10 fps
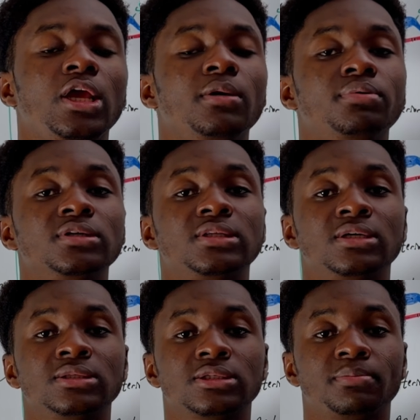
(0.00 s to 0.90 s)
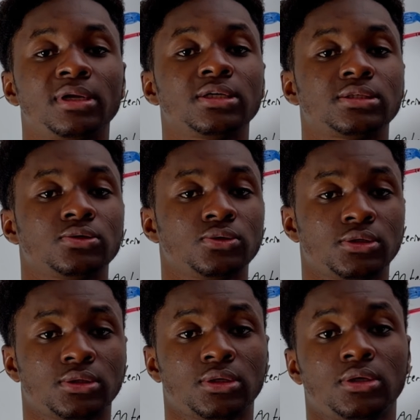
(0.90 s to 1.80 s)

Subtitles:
important plexus.